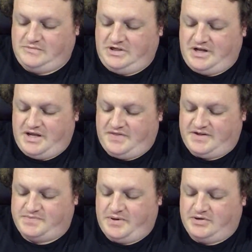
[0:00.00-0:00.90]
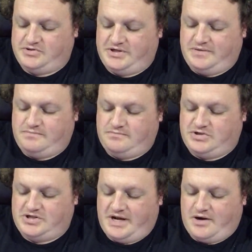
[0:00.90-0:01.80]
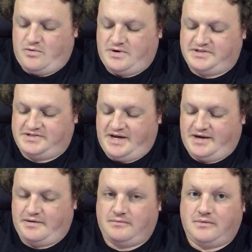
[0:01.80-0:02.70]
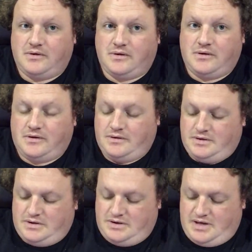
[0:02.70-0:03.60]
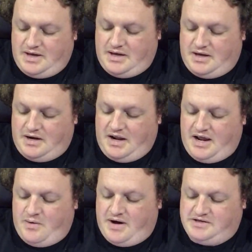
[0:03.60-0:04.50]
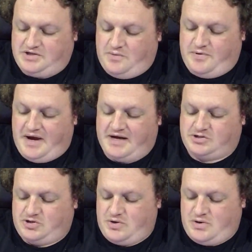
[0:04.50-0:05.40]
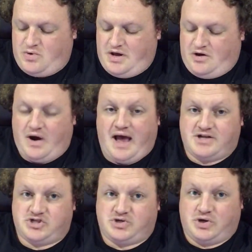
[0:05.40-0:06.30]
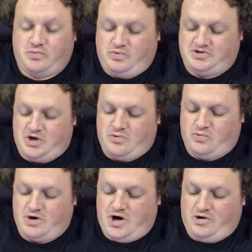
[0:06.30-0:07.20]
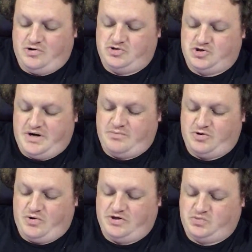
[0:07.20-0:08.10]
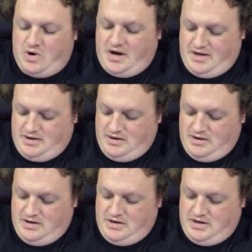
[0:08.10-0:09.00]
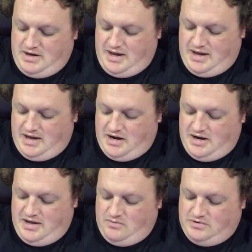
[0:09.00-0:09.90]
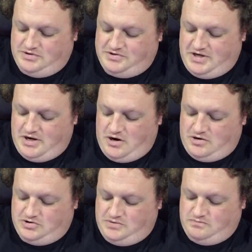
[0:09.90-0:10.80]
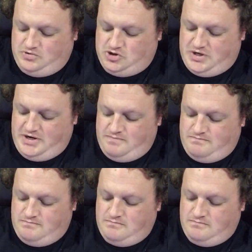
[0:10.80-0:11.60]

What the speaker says: gonna get this posted. Just hang on 1 second. And anyways, hope you guys are doing well. I just was on Ronaldo's stream with Chris Wyatt, and it was an awesome stream.